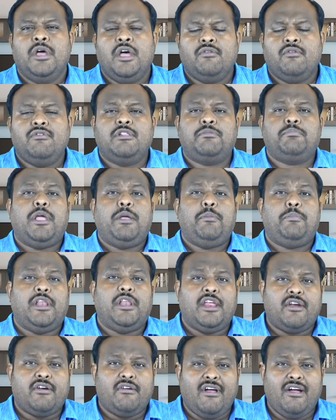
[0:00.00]
with people
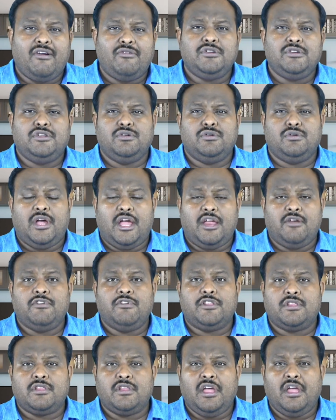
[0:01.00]
around you and with
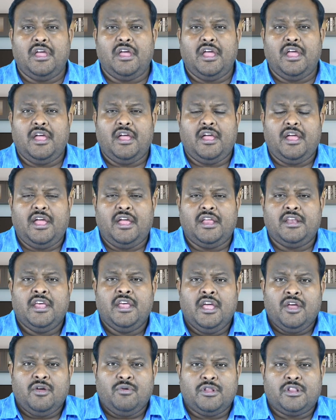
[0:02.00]
uh, uh and
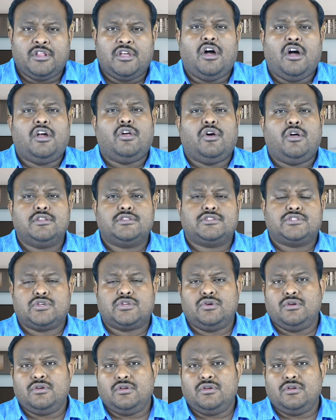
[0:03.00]
with God also.